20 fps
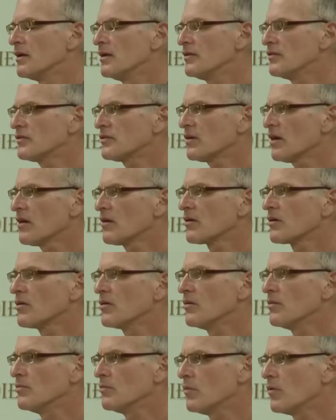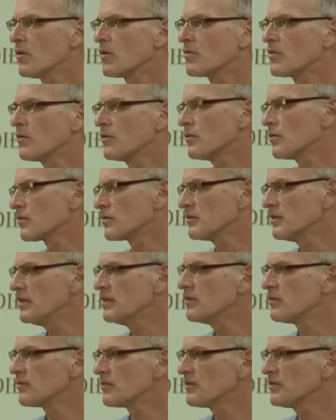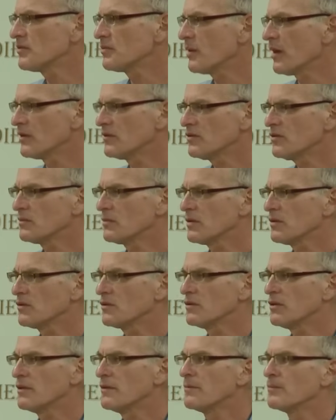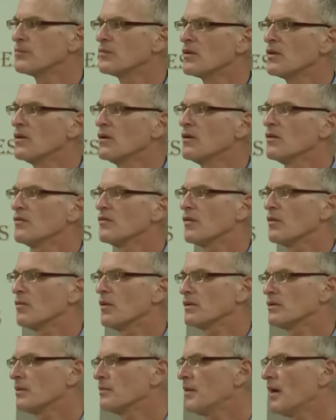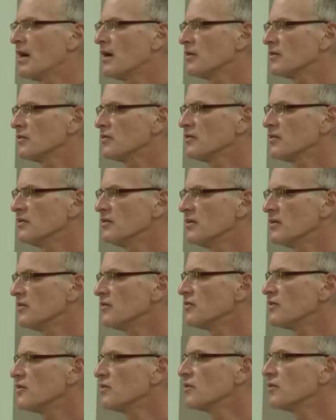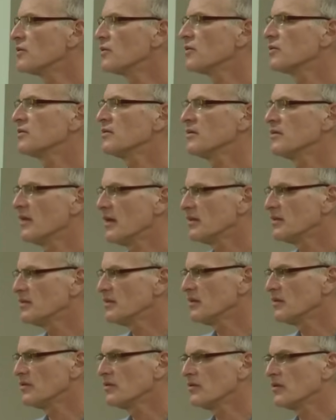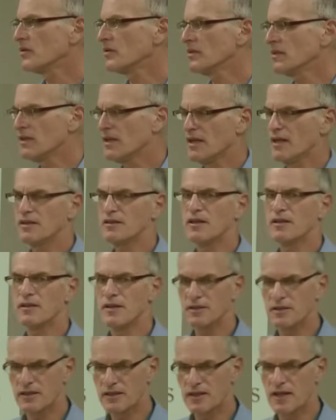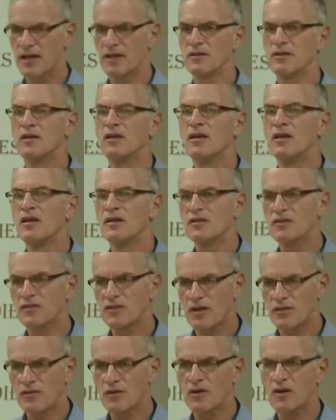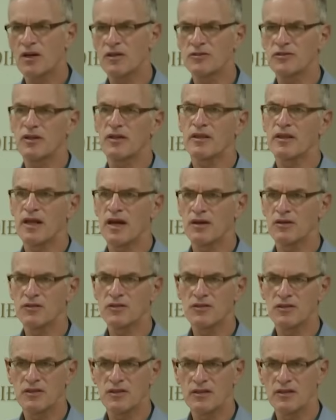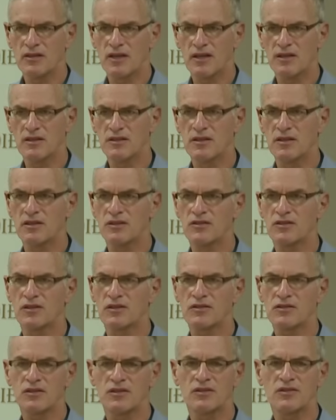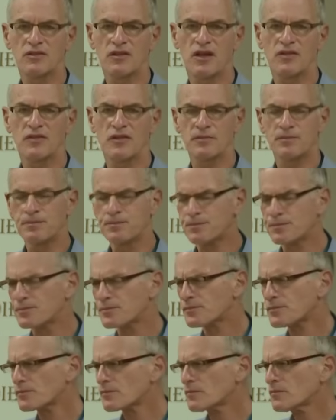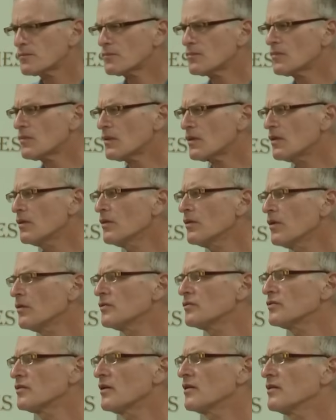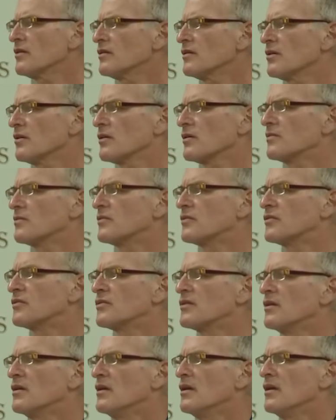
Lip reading: historical, moral, or legal responsibility for what the Palestinians endured in 1948, and then again, several hundred thousand in 1967. And those are the terms.